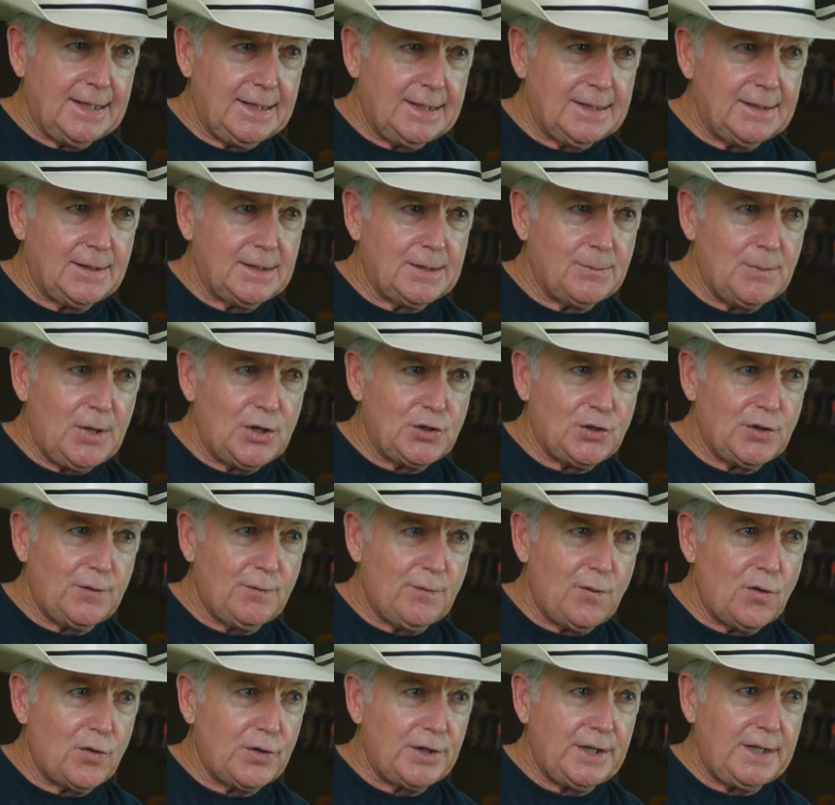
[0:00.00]
that's measured
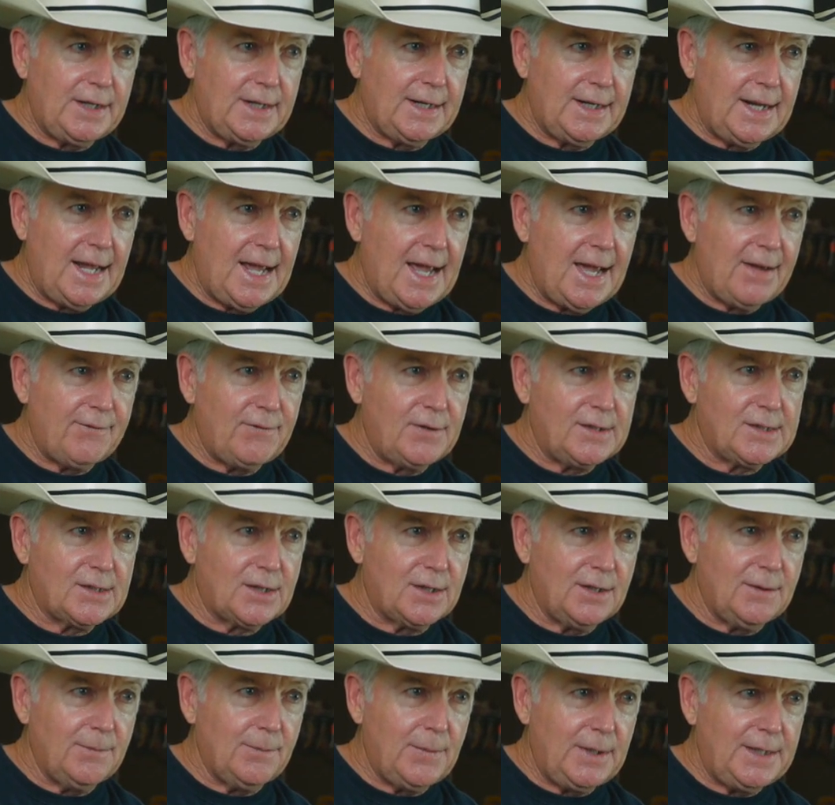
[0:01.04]
14 1/2, it's
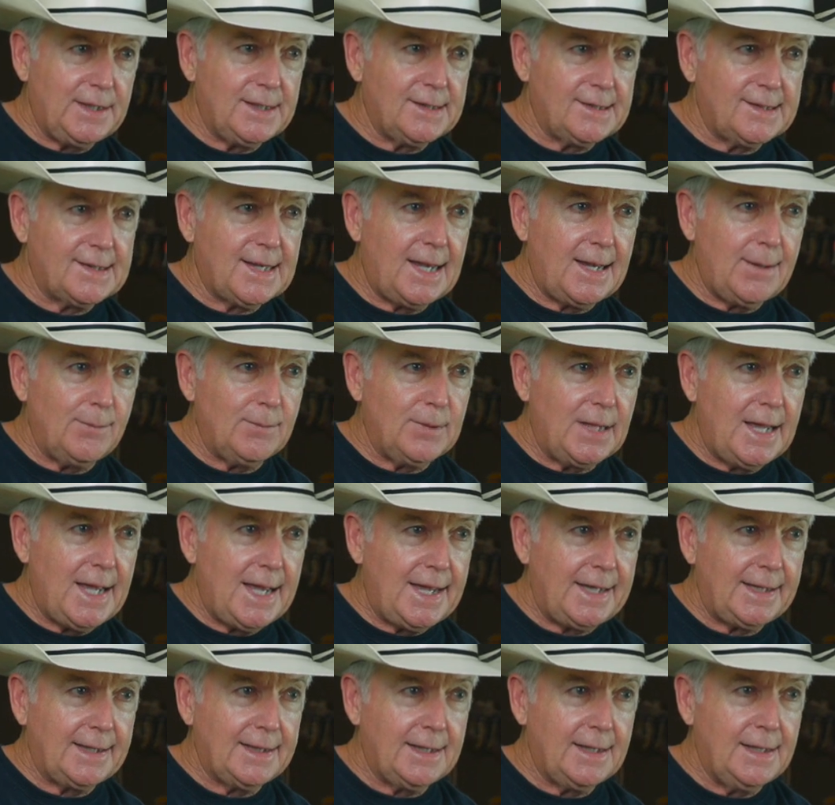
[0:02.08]
going to be the same
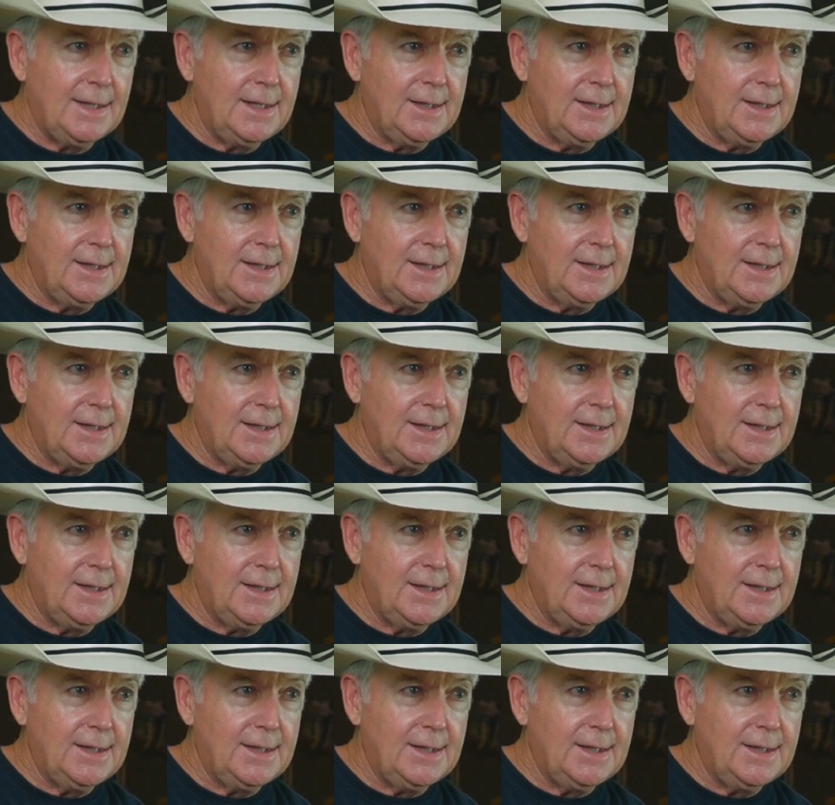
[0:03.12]
length.